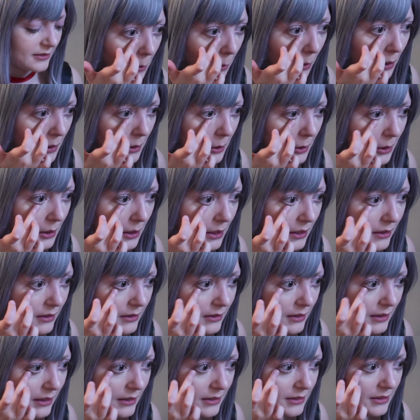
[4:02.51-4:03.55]
One thing
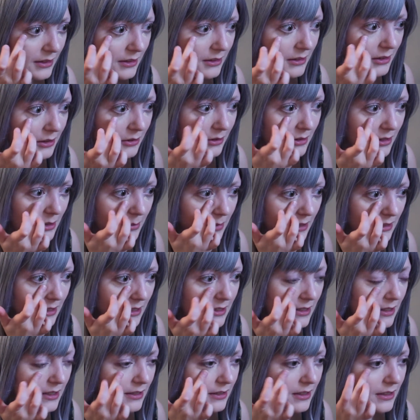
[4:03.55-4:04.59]
that I did notice about
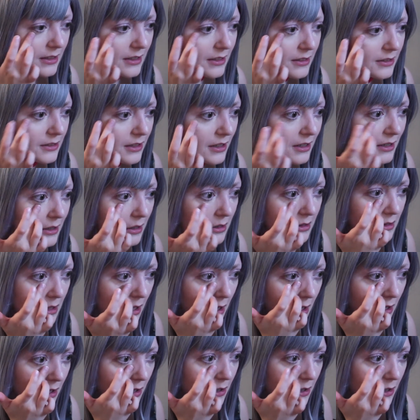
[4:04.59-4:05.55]
this is that it does